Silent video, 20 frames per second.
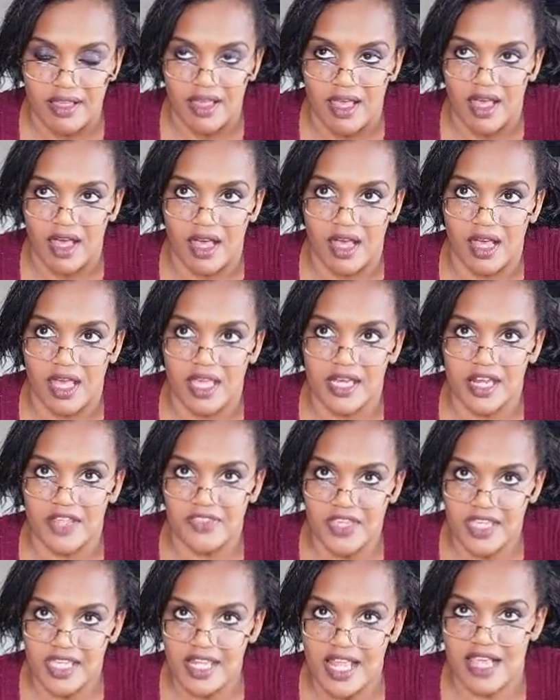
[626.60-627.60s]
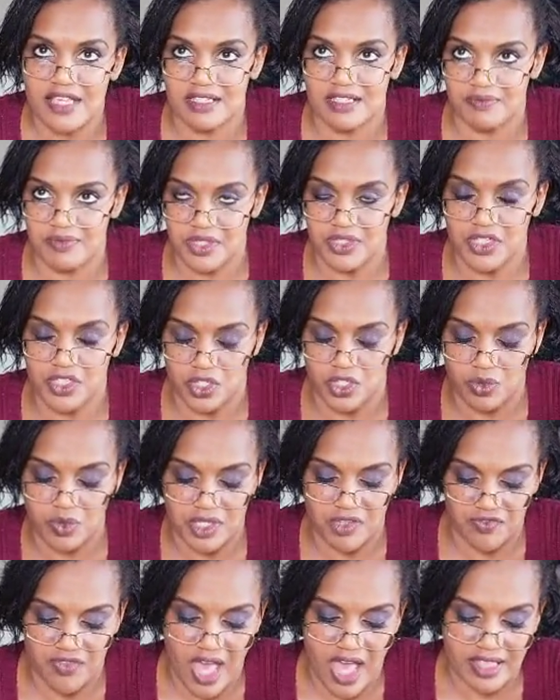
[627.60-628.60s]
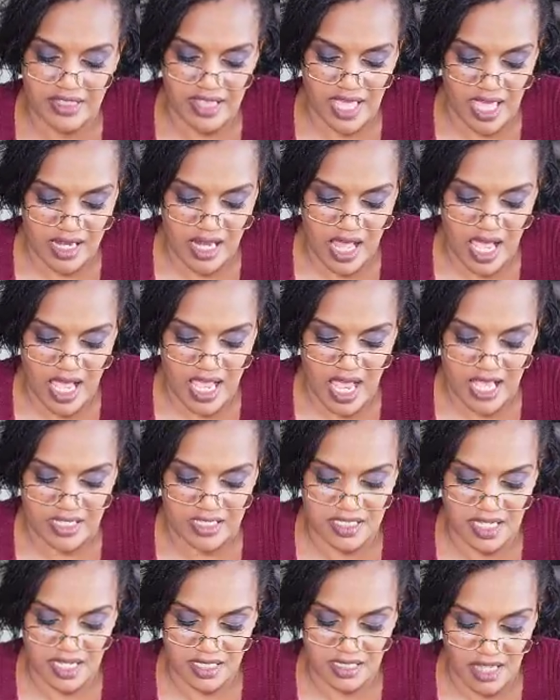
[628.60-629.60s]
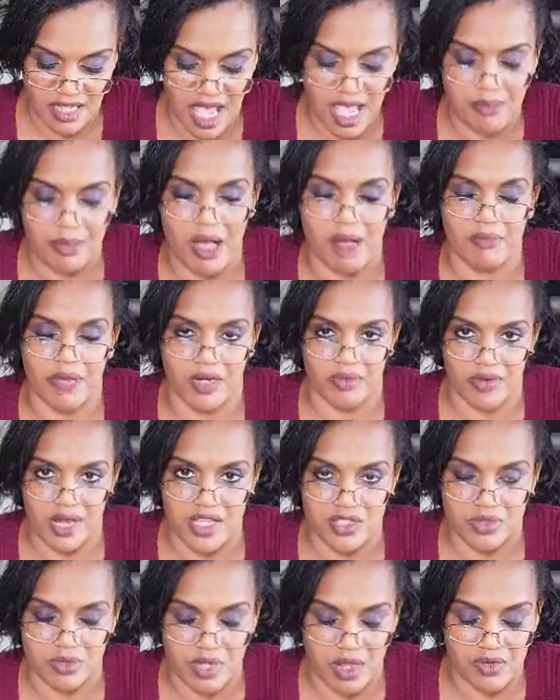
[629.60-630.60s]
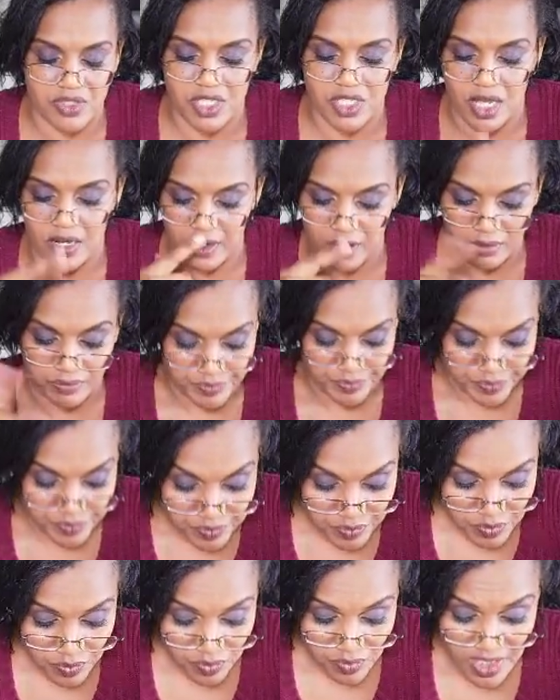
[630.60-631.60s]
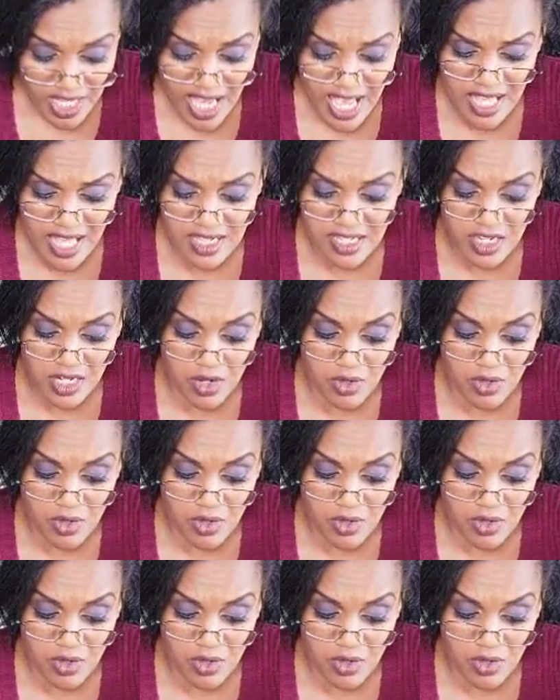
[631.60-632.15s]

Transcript: and I think it has something to do with the fact that I did lie about my race when I was younger. And